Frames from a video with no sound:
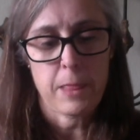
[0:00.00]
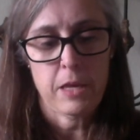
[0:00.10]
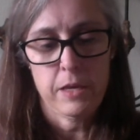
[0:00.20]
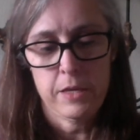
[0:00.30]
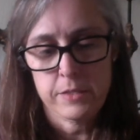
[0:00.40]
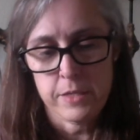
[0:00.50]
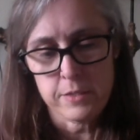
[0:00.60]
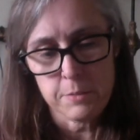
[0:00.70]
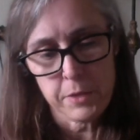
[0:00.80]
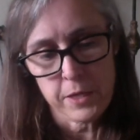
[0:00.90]
It does
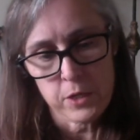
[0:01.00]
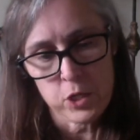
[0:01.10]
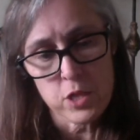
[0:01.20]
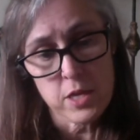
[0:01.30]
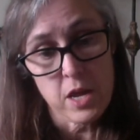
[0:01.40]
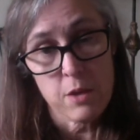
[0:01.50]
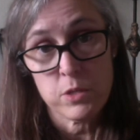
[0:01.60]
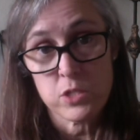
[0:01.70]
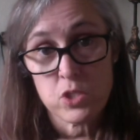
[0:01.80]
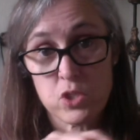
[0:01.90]
appear that I
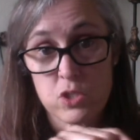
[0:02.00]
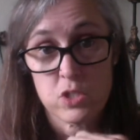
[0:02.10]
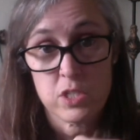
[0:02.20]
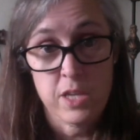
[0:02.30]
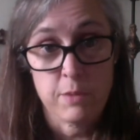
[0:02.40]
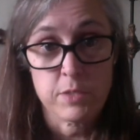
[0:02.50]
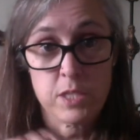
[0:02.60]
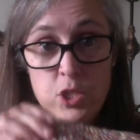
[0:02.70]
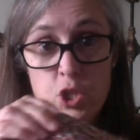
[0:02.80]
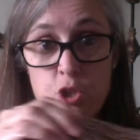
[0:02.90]
was
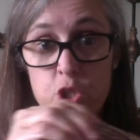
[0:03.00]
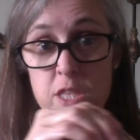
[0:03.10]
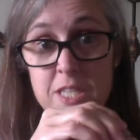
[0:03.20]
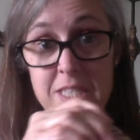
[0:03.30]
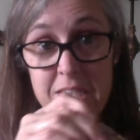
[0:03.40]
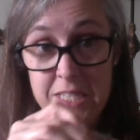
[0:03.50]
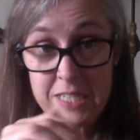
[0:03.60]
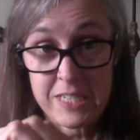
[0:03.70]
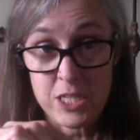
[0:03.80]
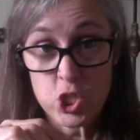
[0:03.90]
attempting to learn the seed
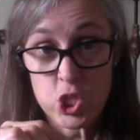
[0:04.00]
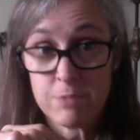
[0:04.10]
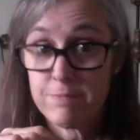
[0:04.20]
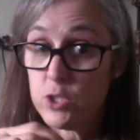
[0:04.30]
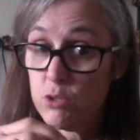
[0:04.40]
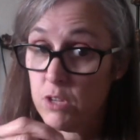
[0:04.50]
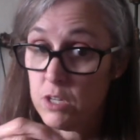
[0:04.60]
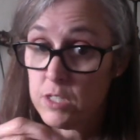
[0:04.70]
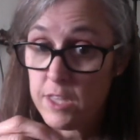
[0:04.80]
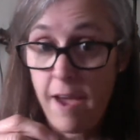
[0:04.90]
stitch, so
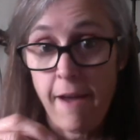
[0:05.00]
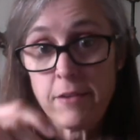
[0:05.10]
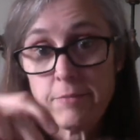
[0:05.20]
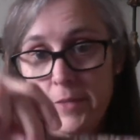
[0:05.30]
there's that.